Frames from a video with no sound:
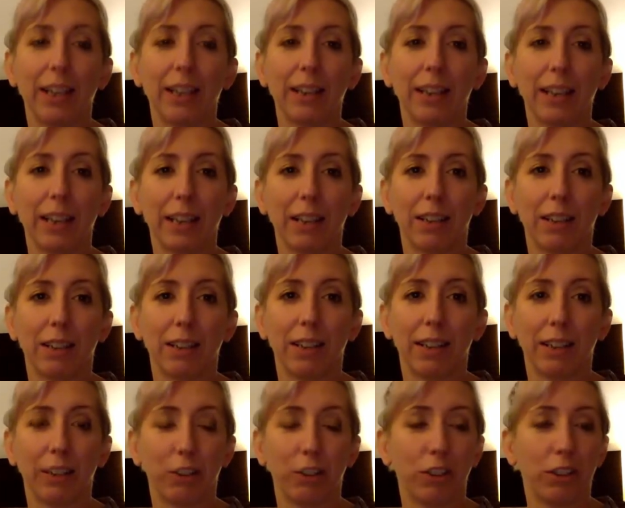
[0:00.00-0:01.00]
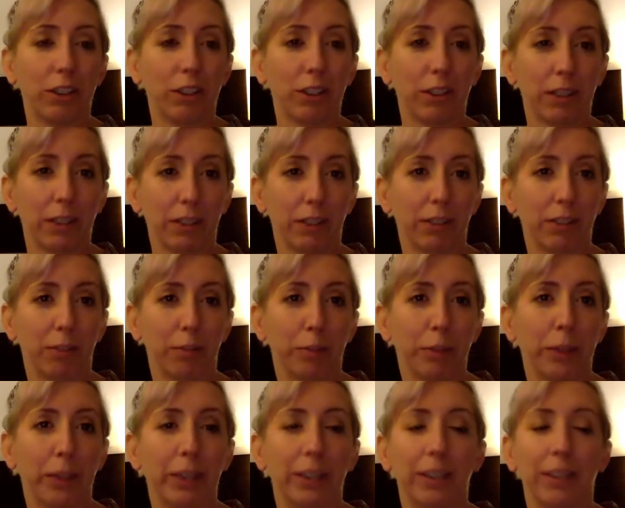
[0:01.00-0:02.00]
They are actually clients of
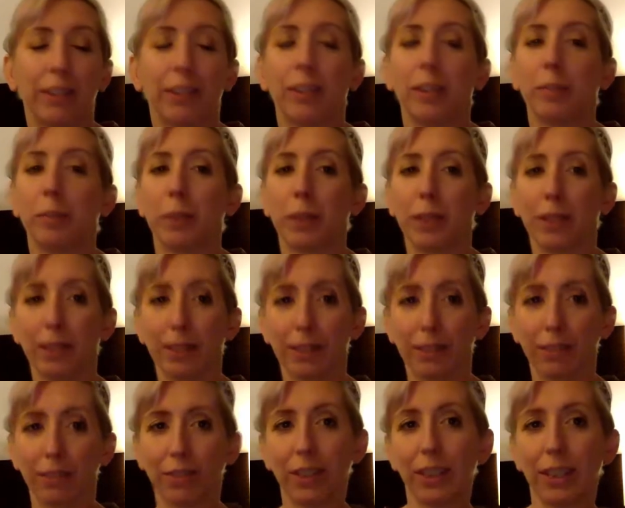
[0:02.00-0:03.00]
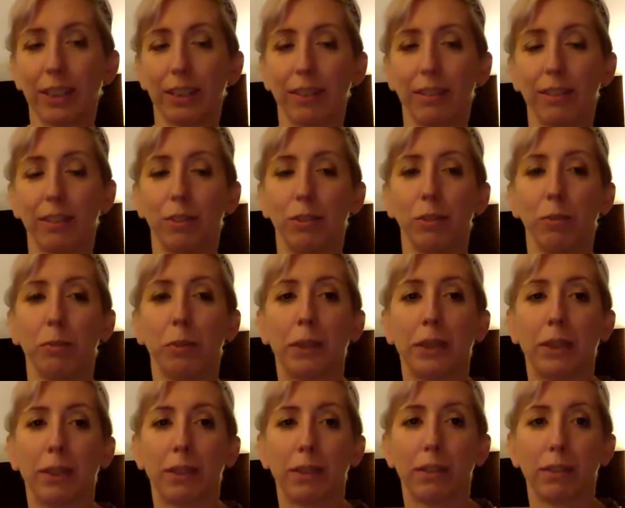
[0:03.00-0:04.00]
mine and I am a client of theirs. They do
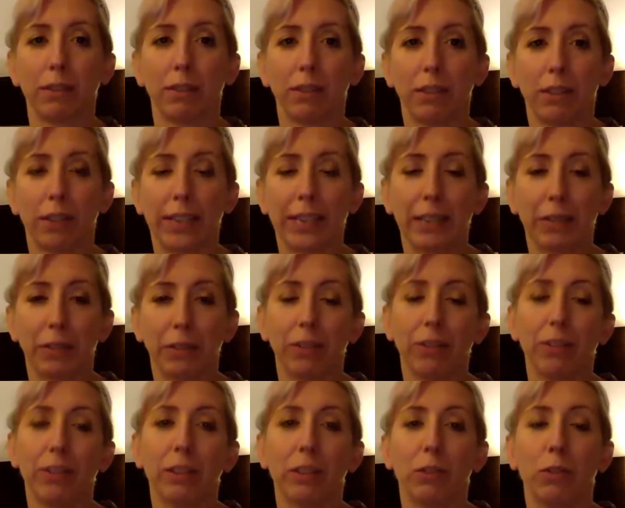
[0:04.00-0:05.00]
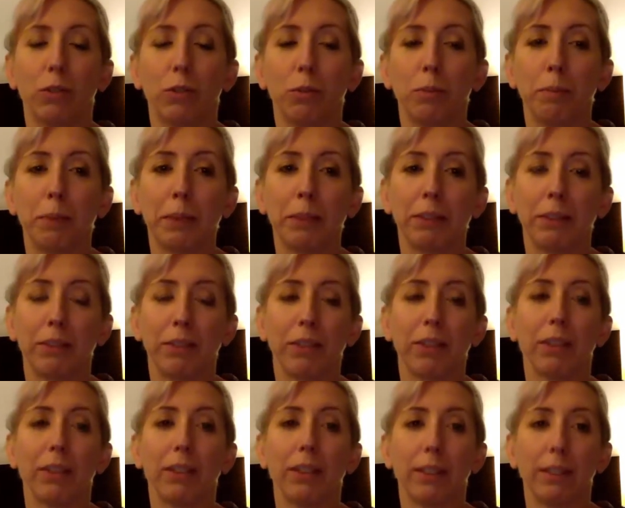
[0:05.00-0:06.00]
my accountancy and all manner of other
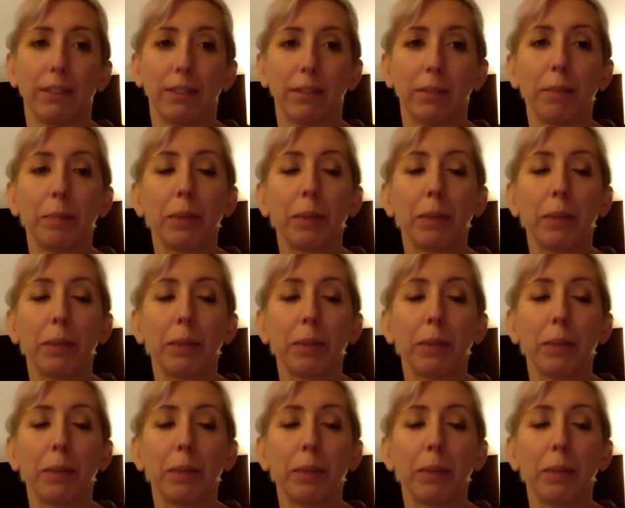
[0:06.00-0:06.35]
things.